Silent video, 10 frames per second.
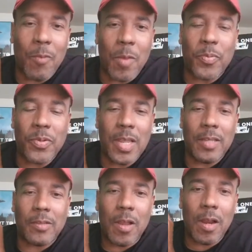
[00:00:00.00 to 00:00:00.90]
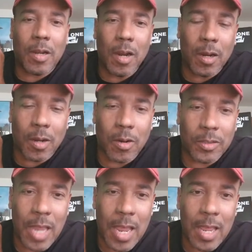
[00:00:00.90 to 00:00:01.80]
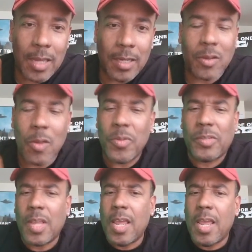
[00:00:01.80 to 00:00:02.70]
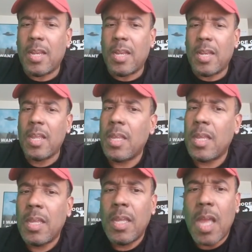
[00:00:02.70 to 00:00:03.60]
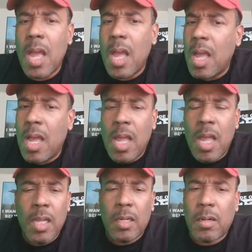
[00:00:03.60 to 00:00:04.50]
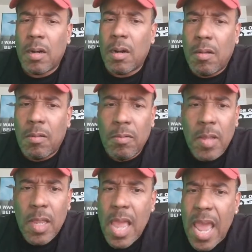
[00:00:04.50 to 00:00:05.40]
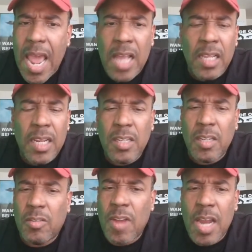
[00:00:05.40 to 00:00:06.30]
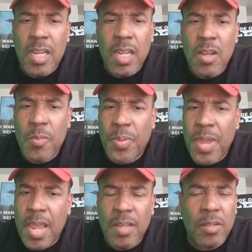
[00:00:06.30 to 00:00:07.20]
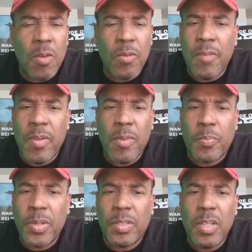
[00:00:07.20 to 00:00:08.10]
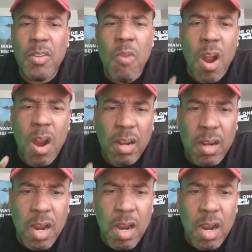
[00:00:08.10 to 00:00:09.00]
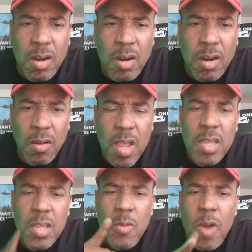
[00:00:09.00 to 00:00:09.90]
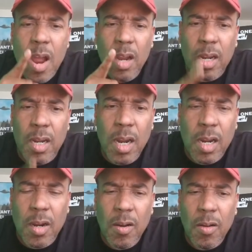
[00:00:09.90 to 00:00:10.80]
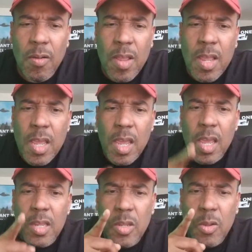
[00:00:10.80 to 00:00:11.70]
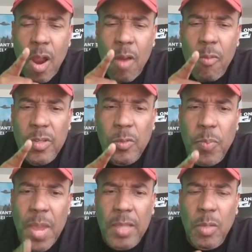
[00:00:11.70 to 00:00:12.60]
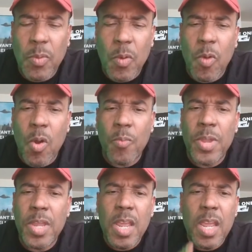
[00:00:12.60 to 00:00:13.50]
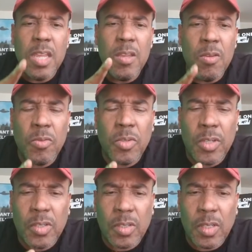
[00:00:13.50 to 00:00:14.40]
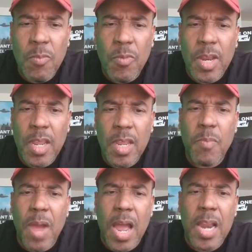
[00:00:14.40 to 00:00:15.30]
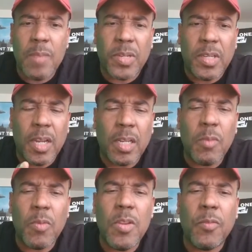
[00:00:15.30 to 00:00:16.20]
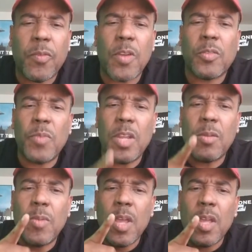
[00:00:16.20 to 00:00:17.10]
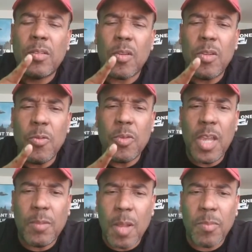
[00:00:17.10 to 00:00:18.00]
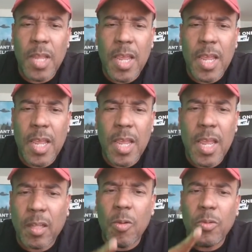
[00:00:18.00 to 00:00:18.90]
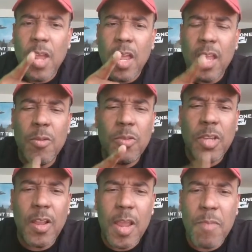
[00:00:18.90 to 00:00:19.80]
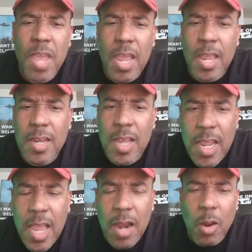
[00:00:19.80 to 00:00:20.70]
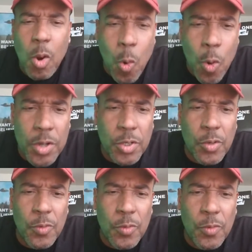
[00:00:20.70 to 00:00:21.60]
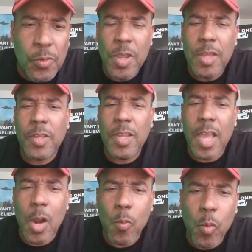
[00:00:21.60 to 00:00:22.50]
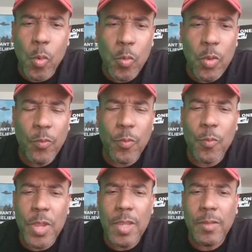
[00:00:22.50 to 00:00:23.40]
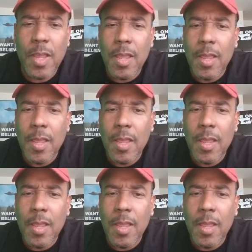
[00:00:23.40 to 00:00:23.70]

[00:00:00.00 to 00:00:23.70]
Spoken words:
that represents her good girl side that's going to be saying, girl, Alan, he's just trying to get in your pants. Don't give him the pussy. You are a good girl. You are a good girl. And you are a respectable woman, and you don't just sleep with anybody, particularly when you first meet him. So you keep them legs closed, and you tell that man that he got to court you for weeks, he got to woo you for weeks.